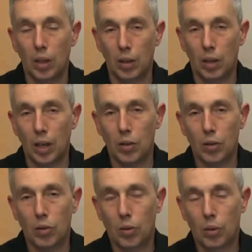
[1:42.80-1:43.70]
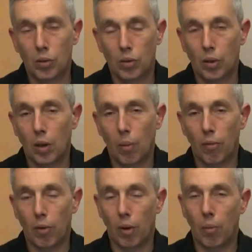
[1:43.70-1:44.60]
And these international
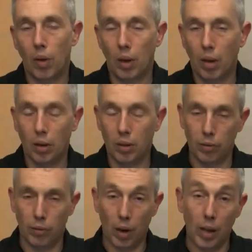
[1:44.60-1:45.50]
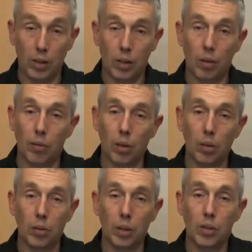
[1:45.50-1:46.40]
students come from a large
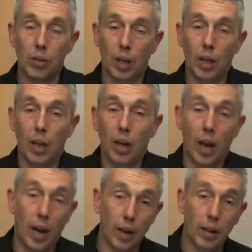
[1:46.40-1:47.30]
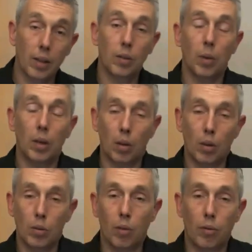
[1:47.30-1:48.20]
variety of countries,
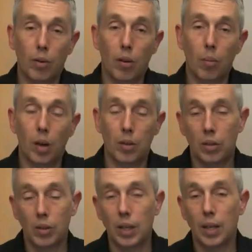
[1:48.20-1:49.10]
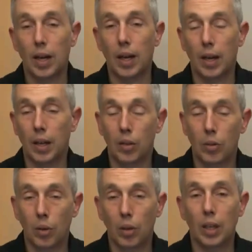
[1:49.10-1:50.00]
Ireland, but also from
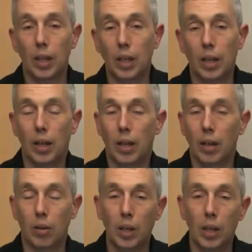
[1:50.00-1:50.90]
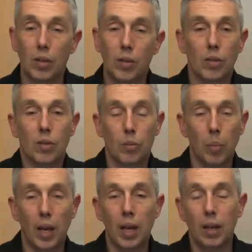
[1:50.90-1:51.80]
Argentina, Turkey, Greece,
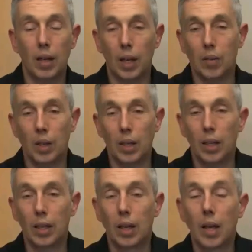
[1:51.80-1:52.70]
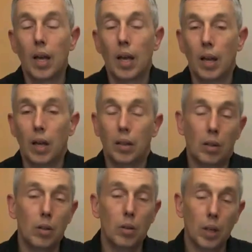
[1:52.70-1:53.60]
Spain, Italy,
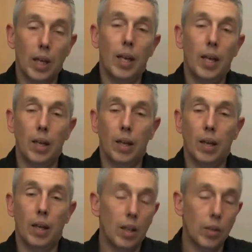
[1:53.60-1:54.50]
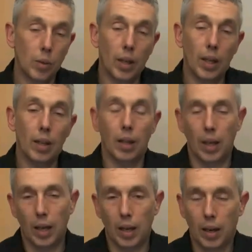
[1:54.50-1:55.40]
the UK,
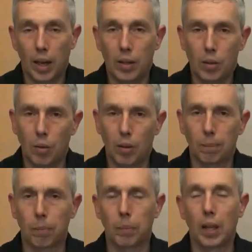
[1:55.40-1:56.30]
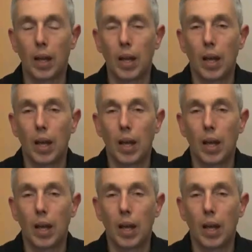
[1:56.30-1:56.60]
Israel, and so on.